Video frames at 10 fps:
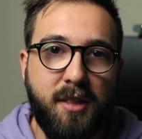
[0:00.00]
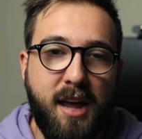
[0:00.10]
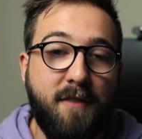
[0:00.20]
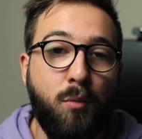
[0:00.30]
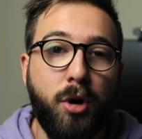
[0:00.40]
They
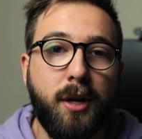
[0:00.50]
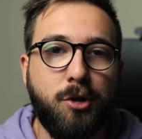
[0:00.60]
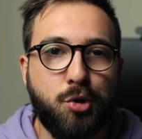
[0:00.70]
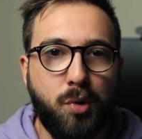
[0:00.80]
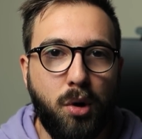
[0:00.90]
have more
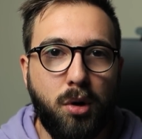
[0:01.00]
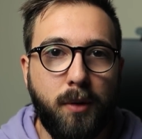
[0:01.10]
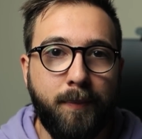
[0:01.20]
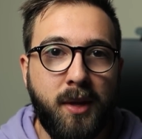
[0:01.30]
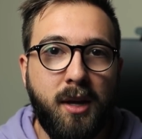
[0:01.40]

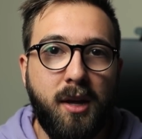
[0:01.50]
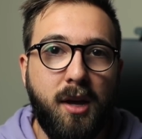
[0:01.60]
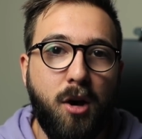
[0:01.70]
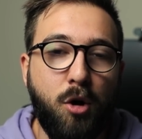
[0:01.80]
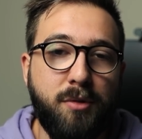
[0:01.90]
control
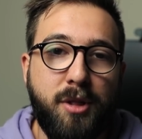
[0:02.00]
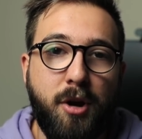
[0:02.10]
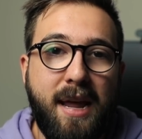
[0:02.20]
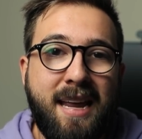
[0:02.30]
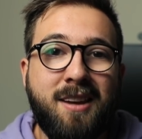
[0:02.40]
over
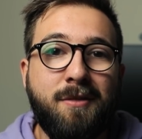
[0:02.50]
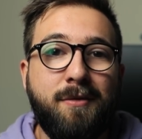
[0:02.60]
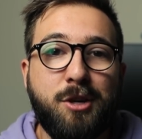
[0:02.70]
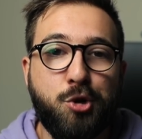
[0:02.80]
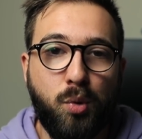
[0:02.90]
their
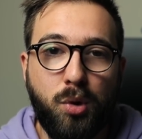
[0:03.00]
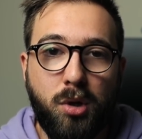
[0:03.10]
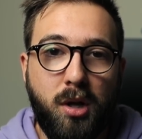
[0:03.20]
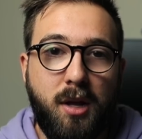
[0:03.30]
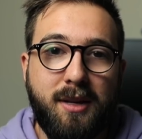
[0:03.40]

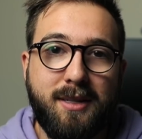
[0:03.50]
individual